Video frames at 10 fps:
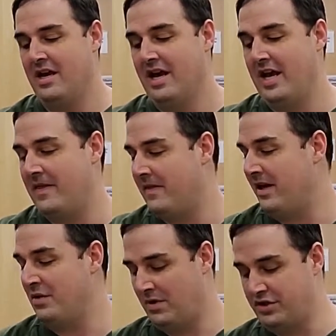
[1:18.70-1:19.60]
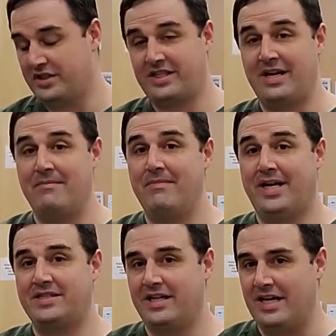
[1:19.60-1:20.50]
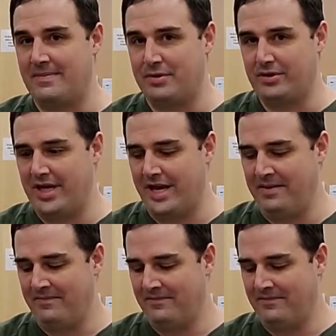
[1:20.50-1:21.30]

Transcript: And then we're just going to mix it up, okay?